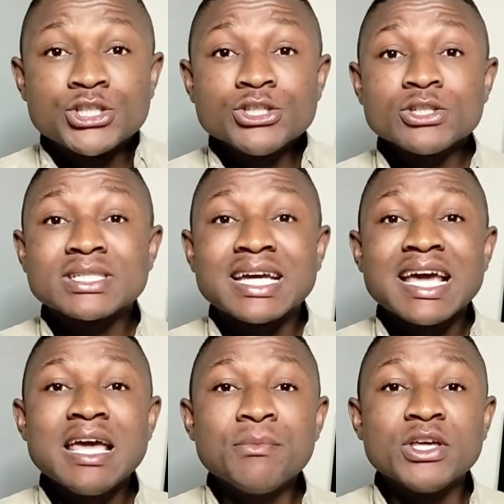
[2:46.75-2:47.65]
Jesus
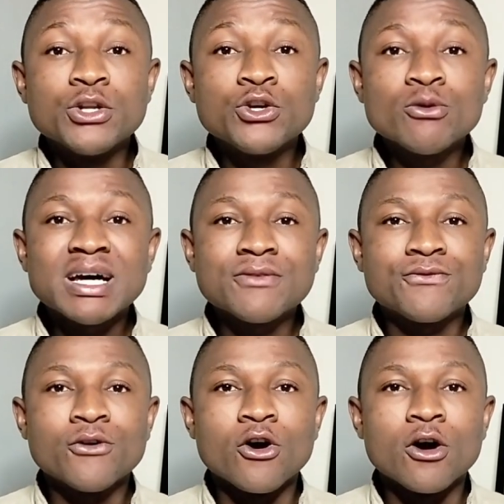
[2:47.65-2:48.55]
came in human
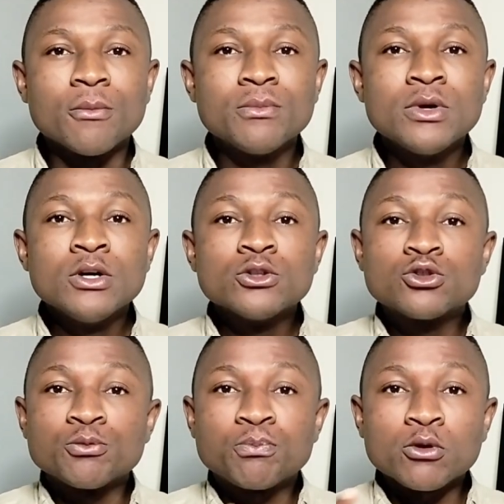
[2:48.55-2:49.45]
form
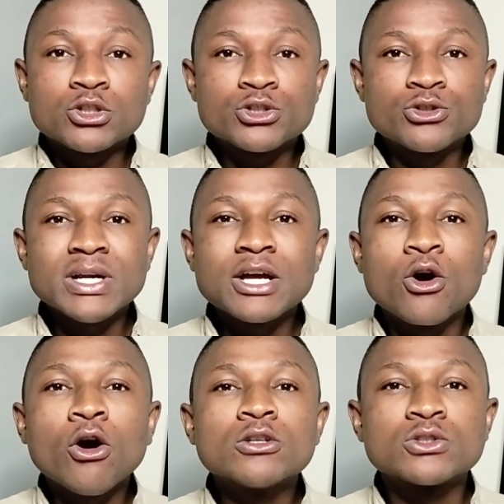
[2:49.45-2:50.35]
to portray
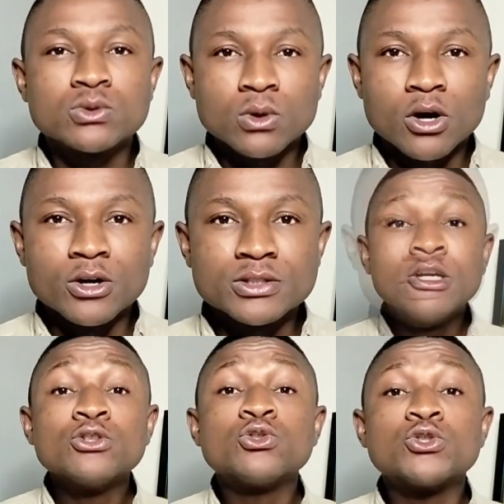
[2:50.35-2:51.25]
God to
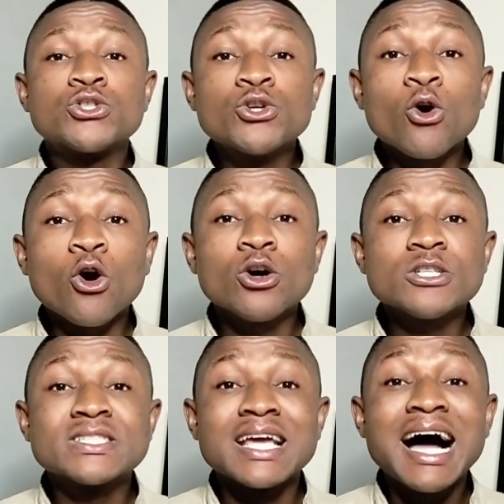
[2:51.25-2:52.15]
us, to show
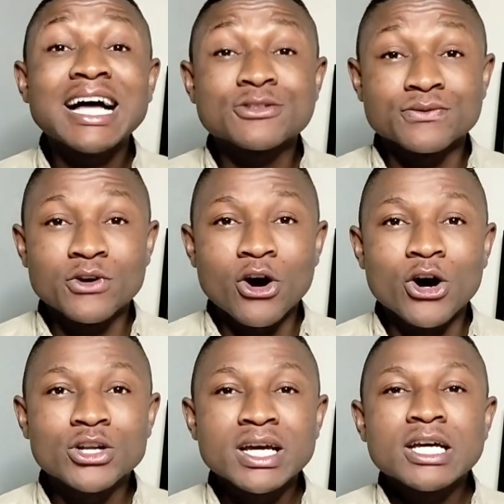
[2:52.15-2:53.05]
us the heart of
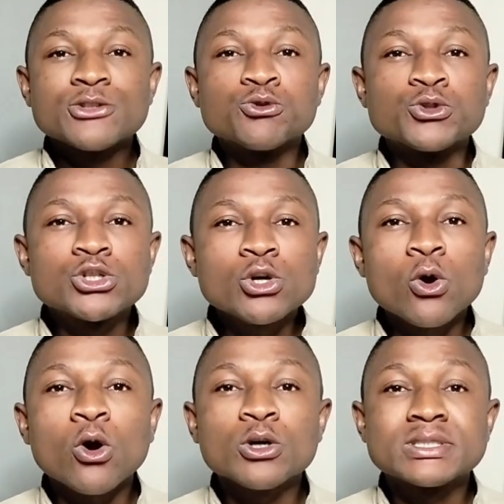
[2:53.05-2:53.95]
God, to
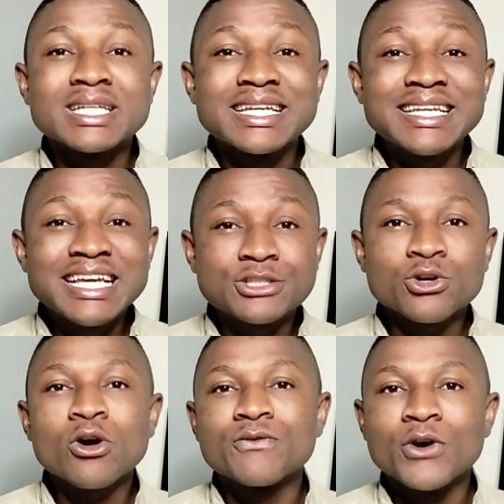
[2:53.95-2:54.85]
show us the nature
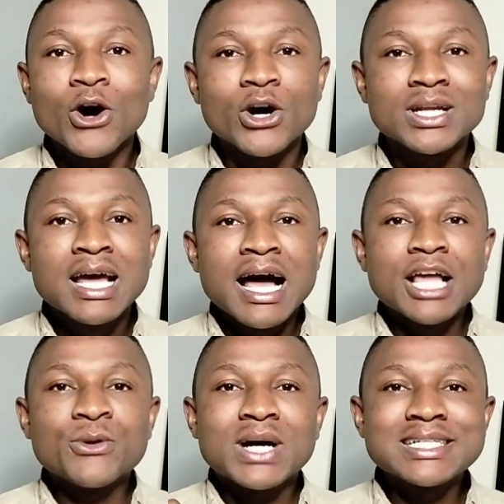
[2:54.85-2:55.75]
of God.
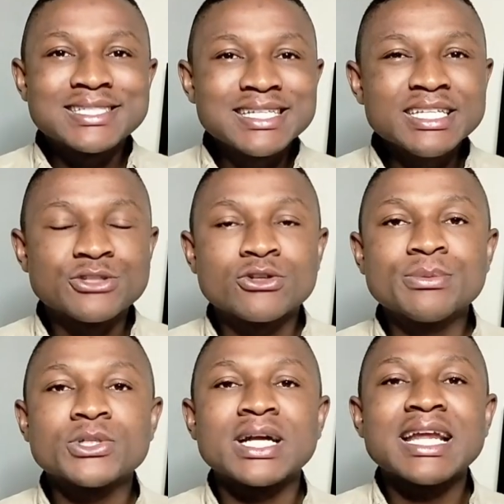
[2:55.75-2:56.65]
And you can see in
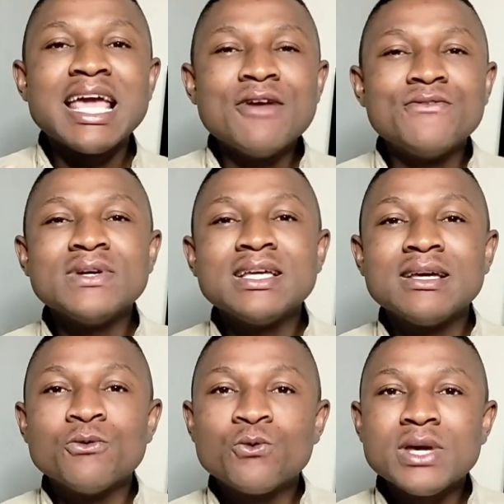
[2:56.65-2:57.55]
scripture that
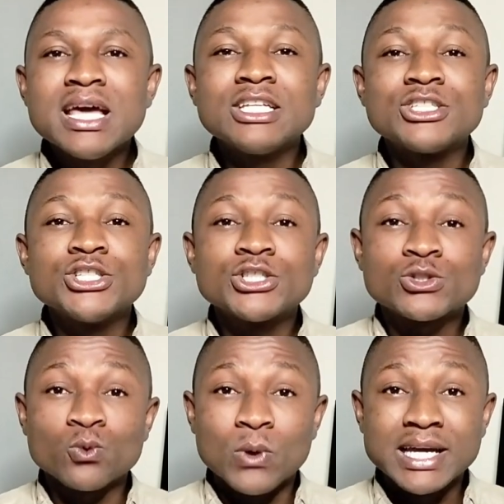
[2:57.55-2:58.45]
everywhere Jesus
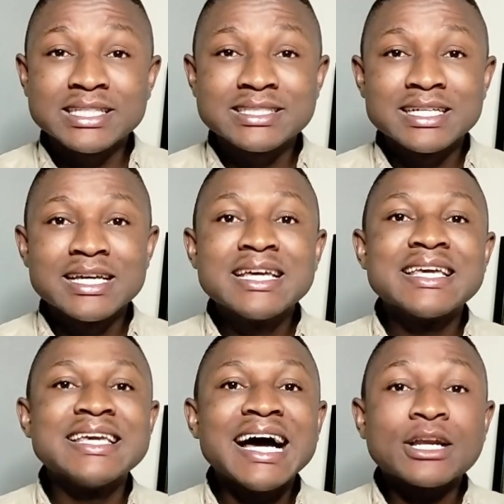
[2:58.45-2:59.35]
went,
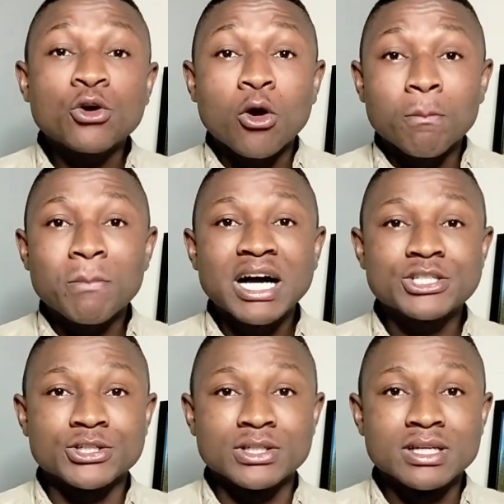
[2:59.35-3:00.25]
he had
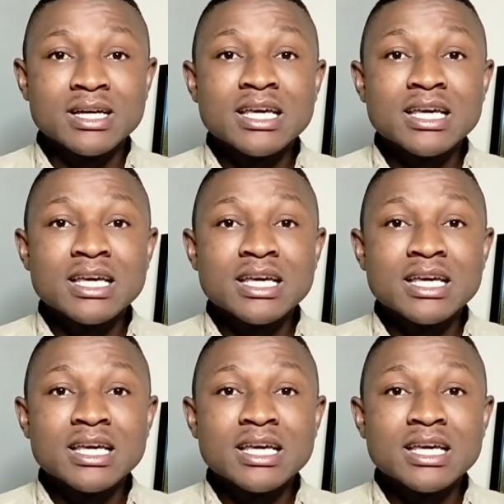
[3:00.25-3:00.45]
compassion.